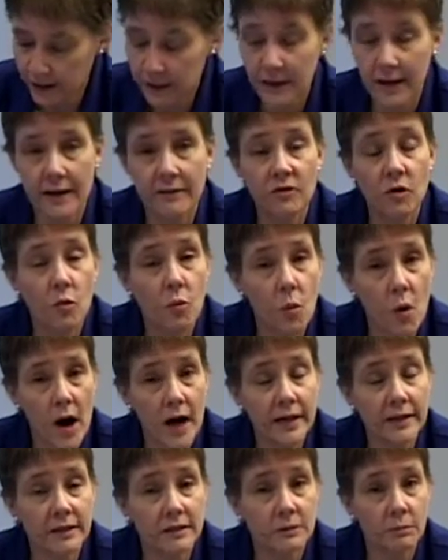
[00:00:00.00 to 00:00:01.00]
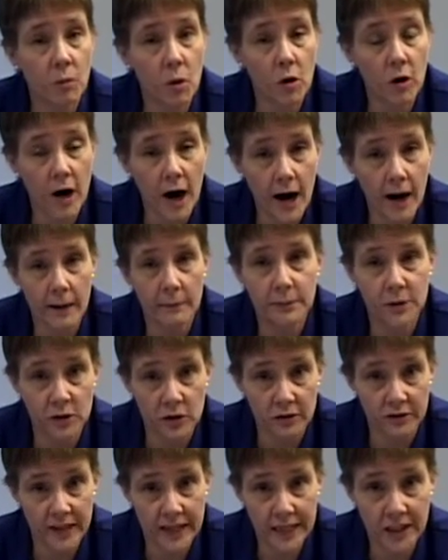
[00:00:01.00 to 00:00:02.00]
Level 1 is more
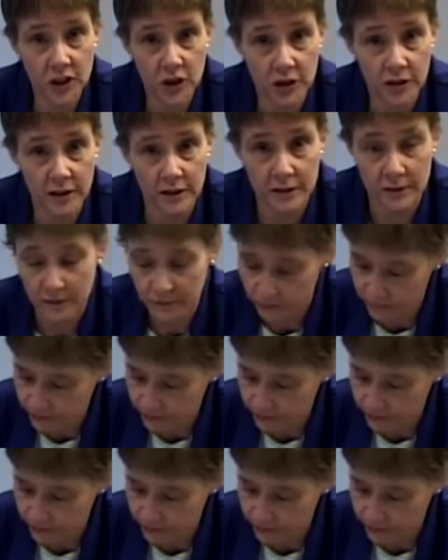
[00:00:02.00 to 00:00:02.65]
observational.